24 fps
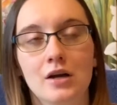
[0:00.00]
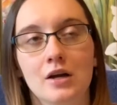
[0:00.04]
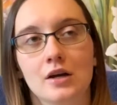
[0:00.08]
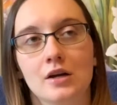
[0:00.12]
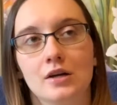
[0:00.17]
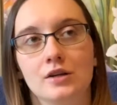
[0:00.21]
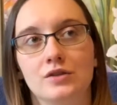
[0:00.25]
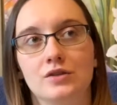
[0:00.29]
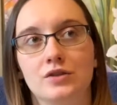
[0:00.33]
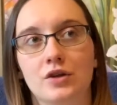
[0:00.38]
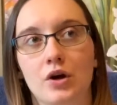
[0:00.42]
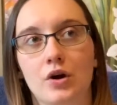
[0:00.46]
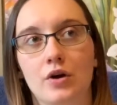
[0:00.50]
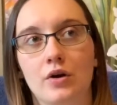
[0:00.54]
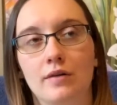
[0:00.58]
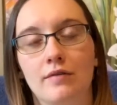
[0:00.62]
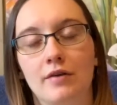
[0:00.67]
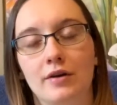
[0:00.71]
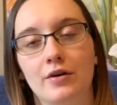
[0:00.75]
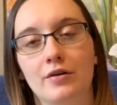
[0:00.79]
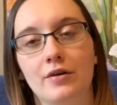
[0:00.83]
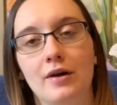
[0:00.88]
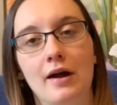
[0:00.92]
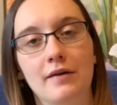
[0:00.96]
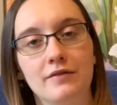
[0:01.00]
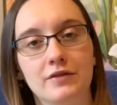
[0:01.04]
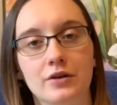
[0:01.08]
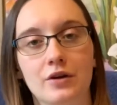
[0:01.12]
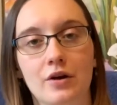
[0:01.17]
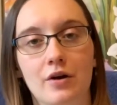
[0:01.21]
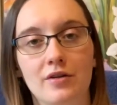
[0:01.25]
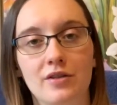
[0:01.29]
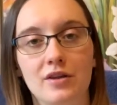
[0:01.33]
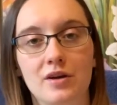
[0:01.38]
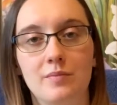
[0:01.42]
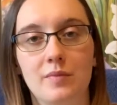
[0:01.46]
so if I don't have to
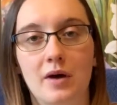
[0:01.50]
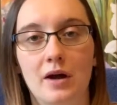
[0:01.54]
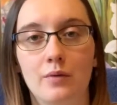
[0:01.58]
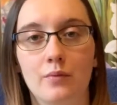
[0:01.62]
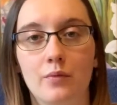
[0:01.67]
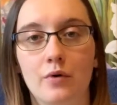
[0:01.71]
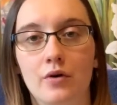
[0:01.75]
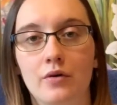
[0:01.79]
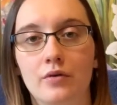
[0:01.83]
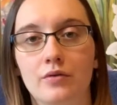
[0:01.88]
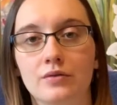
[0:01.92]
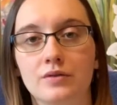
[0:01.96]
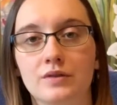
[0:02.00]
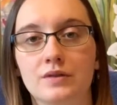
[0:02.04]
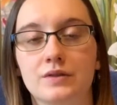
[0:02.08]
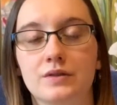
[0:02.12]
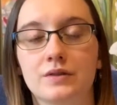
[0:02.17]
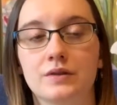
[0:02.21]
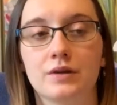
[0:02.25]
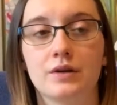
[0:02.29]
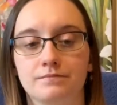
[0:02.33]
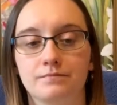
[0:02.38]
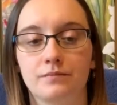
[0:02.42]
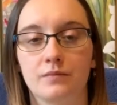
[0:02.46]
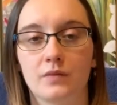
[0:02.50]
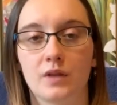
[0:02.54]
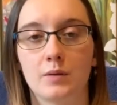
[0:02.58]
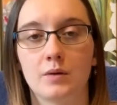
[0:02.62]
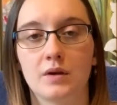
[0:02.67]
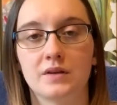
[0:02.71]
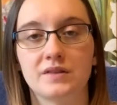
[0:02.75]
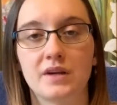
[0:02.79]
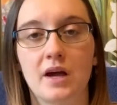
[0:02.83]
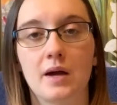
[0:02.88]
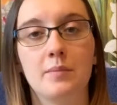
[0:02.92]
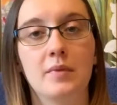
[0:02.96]
call them, I won't,
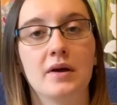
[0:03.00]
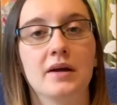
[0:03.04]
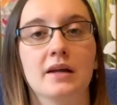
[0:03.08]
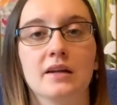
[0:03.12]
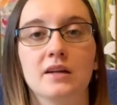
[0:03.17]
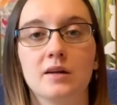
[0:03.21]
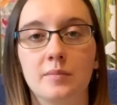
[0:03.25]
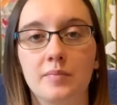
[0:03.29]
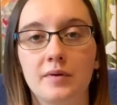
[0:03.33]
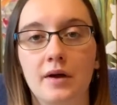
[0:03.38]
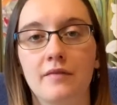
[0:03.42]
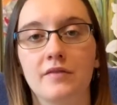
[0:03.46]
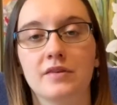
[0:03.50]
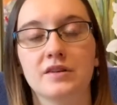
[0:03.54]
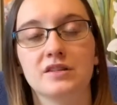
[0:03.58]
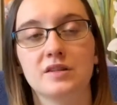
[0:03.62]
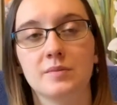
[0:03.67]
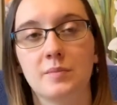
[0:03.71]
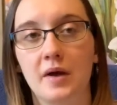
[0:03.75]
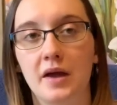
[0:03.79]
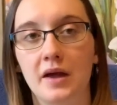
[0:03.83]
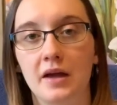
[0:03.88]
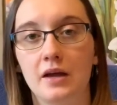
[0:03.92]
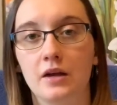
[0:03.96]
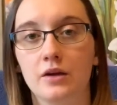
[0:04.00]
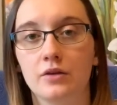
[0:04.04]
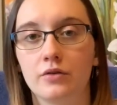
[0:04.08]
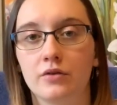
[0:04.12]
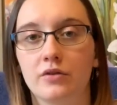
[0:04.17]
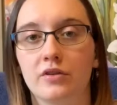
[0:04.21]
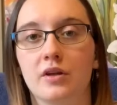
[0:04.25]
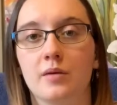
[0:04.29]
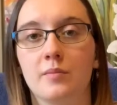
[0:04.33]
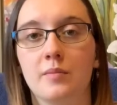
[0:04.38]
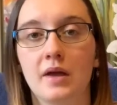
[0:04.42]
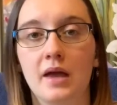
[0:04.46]
because I might end up having to pay through
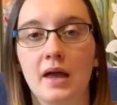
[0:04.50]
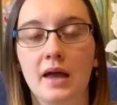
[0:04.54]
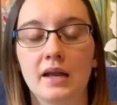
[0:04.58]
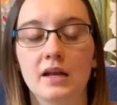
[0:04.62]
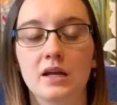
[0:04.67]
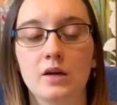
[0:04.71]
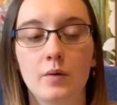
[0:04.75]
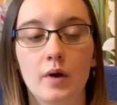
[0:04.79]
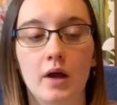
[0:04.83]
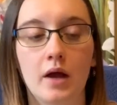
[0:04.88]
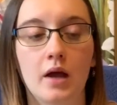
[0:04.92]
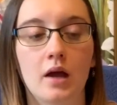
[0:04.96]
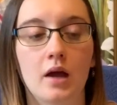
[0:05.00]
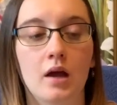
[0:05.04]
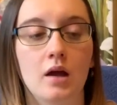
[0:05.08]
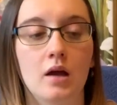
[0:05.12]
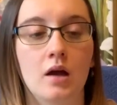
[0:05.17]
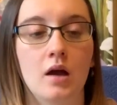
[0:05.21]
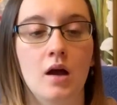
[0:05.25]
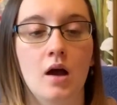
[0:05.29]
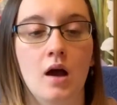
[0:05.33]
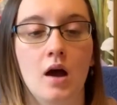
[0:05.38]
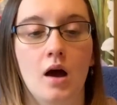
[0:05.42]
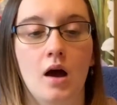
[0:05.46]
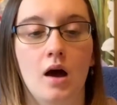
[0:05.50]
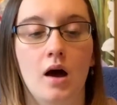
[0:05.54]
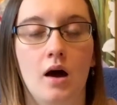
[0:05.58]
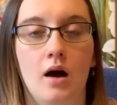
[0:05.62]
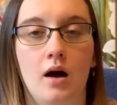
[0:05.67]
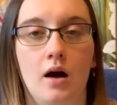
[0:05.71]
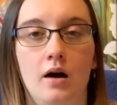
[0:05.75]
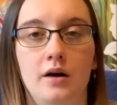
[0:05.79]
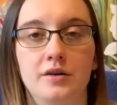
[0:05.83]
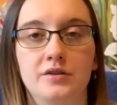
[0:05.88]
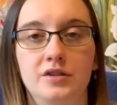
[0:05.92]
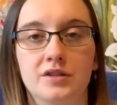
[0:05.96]
them anyway.
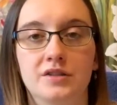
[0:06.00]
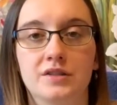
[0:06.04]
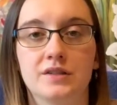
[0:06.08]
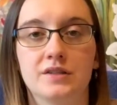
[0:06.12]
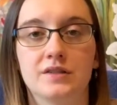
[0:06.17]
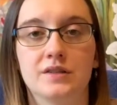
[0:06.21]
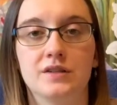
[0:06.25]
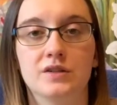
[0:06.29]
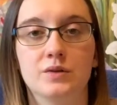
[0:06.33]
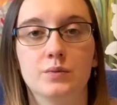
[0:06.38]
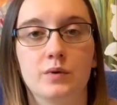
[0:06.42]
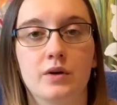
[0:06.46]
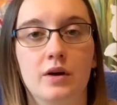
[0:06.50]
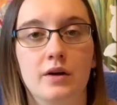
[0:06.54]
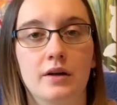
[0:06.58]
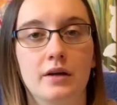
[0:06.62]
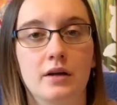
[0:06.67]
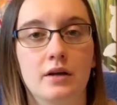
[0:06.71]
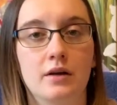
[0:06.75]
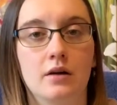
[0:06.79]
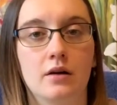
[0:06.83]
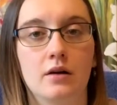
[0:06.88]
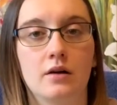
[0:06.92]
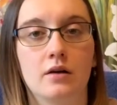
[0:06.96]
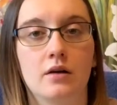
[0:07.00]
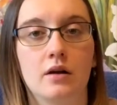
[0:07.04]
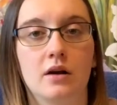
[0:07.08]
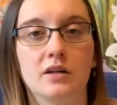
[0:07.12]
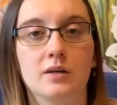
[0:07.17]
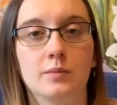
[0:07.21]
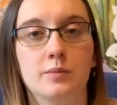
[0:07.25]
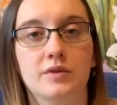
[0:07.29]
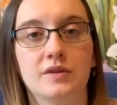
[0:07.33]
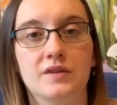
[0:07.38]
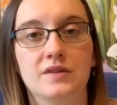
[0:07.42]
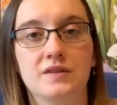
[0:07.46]
Just since we already hit our
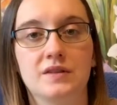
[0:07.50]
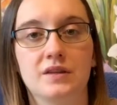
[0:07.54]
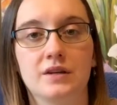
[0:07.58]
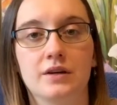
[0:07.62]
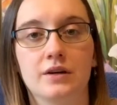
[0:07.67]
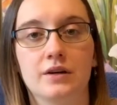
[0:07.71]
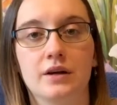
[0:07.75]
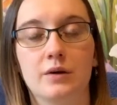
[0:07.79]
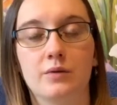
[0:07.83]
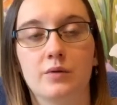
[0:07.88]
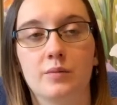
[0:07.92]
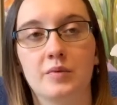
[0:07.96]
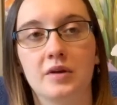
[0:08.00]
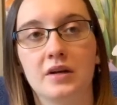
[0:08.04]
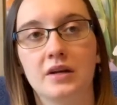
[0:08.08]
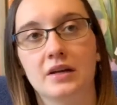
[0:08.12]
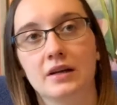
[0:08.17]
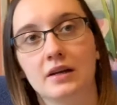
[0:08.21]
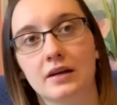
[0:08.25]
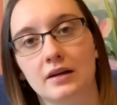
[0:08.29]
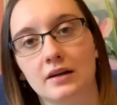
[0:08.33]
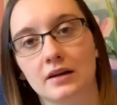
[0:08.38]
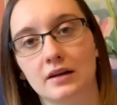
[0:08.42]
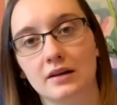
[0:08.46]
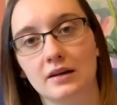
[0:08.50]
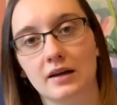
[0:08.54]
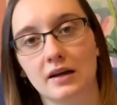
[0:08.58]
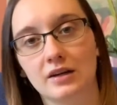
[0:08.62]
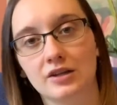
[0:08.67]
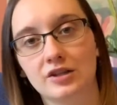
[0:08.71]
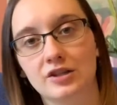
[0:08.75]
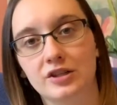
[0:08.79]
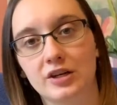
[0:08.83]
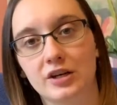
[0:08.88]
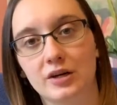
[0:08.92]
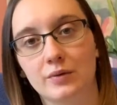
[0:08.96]
deductible this year, it'll be hitting it again
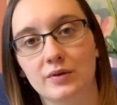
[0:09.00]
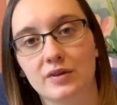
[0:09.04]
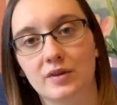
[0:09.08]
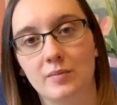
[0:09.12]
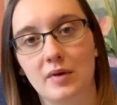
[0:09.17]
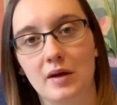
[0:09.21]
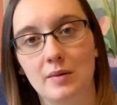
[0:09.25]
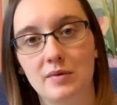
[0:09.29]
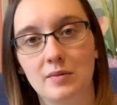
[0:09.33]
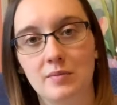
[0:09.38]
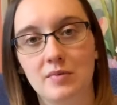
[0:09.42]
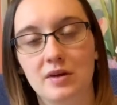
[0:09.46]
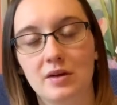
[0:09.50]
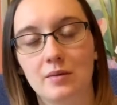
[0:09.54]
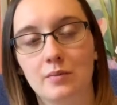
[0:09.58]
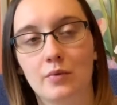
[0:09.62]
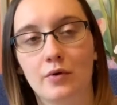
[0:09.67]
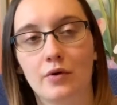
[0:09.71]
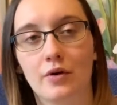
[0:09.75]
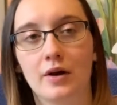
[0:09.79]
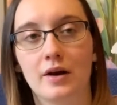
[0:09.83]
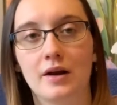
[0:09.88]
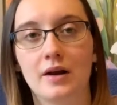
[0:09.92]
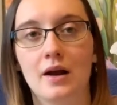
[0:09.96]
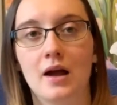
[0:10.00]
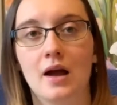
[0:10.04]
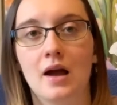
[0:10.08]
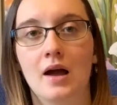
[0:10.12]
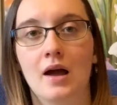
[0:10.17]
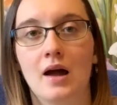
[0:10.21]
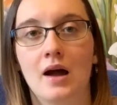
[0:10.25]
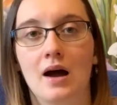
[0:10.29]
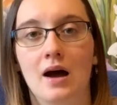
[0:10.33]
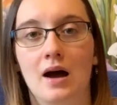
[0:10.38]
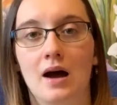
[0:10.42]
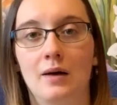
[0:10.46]
next year with the baby being born.
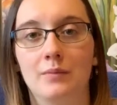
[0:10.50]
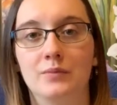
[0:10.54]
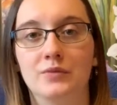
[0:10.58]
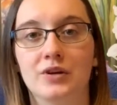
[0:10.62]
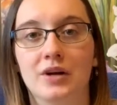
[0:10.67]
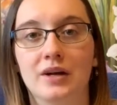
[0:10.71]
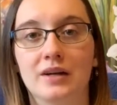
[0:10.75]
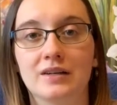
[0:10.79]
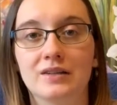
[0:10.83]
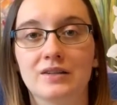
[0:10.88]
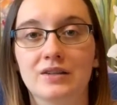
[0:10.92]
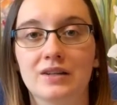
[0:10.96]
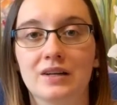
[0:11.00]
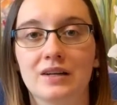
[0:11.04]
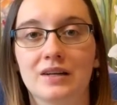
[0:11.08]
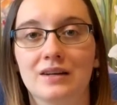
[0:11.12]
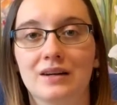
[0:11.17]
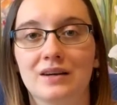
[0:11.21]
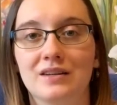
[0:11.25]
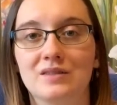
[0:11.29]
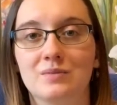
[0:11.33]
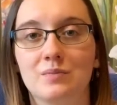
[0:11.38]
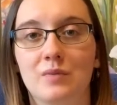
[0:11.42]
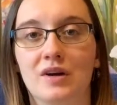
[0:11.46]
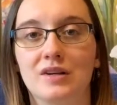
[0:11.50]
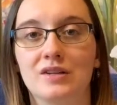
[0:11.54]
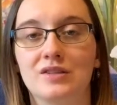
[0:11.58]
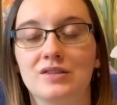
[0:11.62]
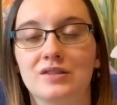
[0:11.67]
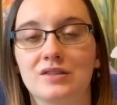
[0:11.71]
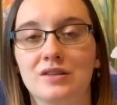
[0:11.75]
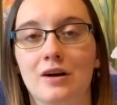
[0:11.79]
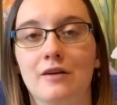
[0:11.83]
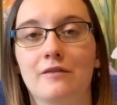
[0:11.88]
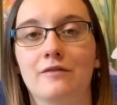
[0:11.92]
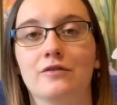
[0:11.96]
I'm trying to get as much
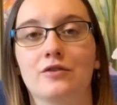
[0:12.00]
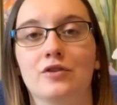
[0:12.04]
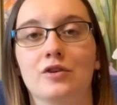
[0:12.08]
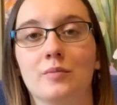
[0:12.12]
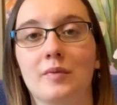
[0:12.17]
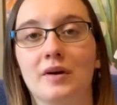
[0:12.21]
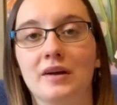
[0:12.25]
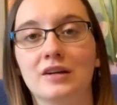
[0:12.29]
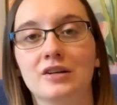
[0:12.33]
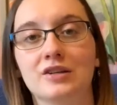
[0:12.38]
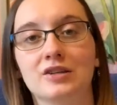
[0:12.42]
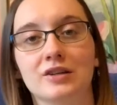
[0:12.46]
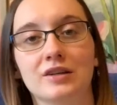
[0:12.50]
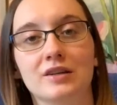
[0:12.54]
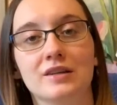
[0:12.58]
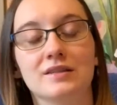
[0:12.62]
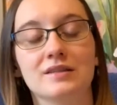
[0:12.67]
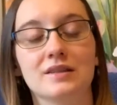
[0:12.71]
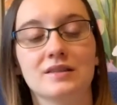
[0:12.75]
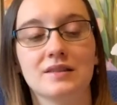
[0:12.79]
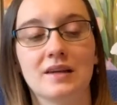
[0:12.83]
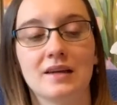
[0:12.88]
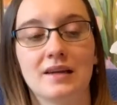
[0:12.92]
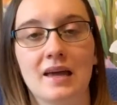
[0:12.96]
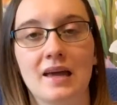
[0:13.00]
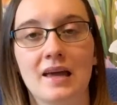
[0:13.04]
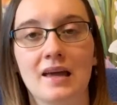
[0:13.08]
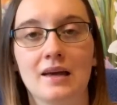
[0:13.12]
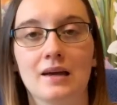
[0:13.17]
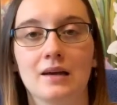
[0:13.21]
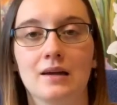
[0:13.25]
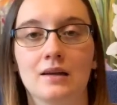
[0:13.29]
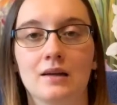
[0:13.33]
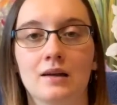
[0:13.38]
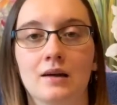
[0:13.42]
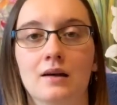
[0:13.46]
stuff through my insurance as I can,